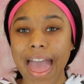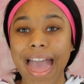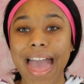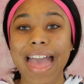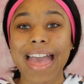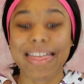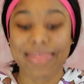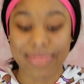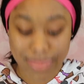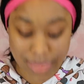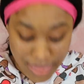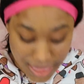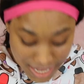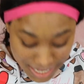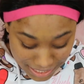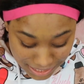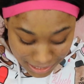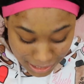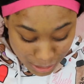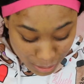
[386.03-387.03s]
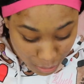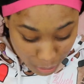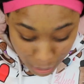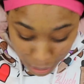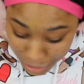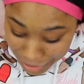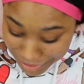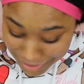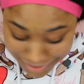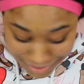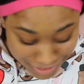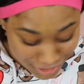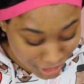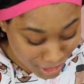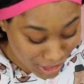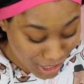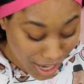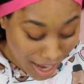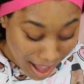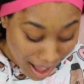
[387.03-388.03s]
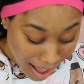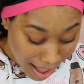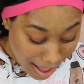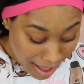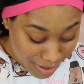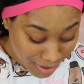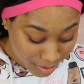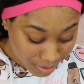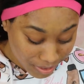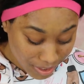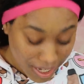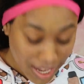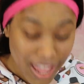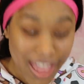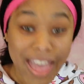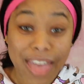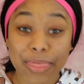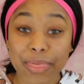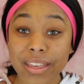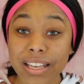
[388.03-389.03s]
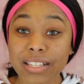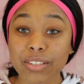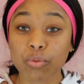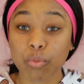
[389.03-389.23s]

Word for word: And this is, child, this